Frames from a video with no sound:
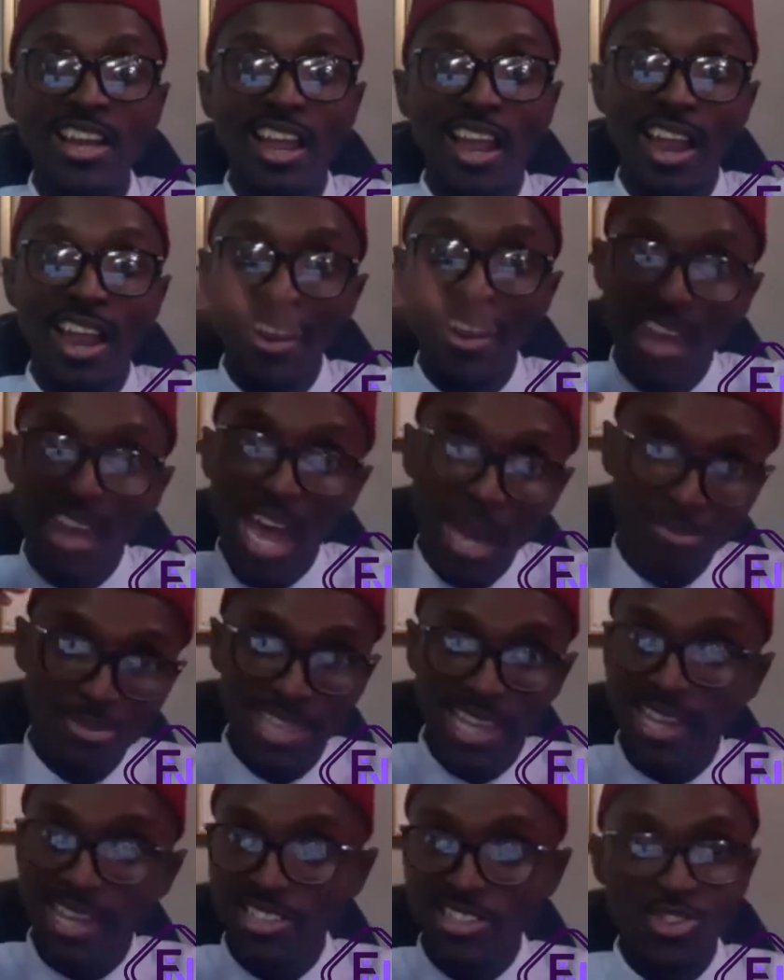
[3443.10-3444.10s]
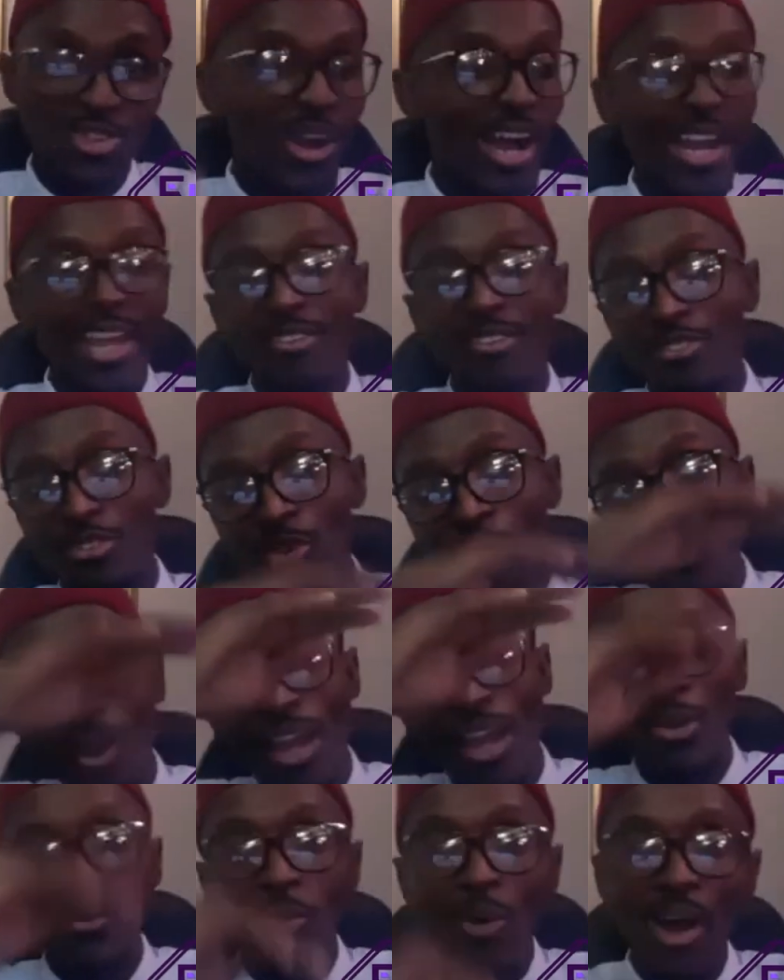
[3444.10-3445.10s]
in the upstate. So I can view
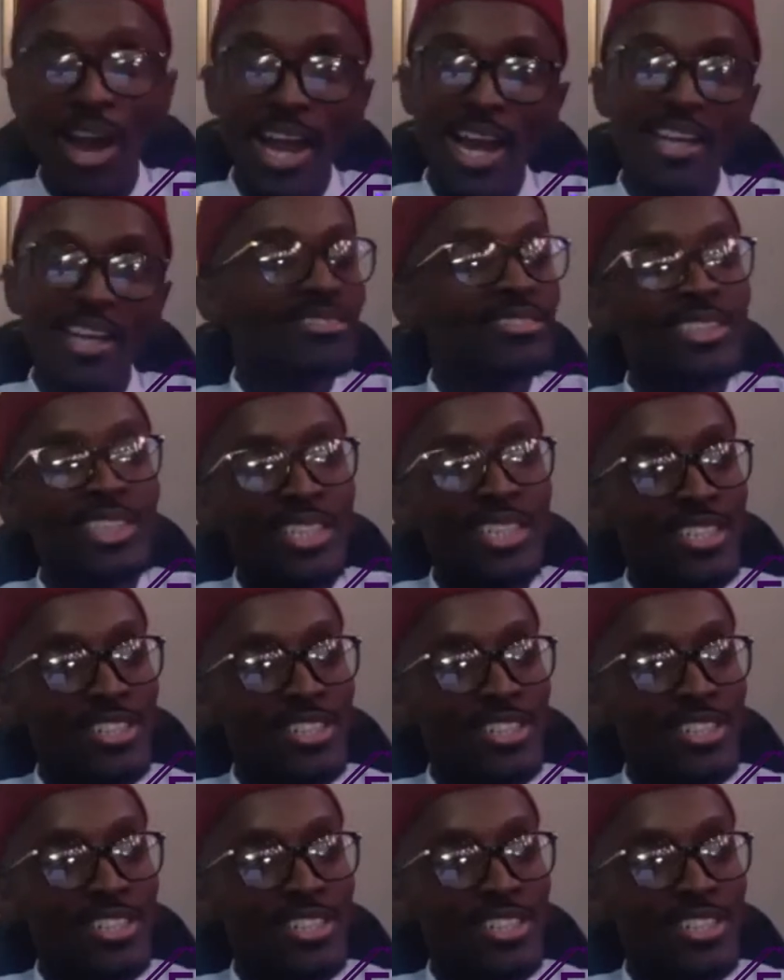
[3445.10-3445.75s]
anyone.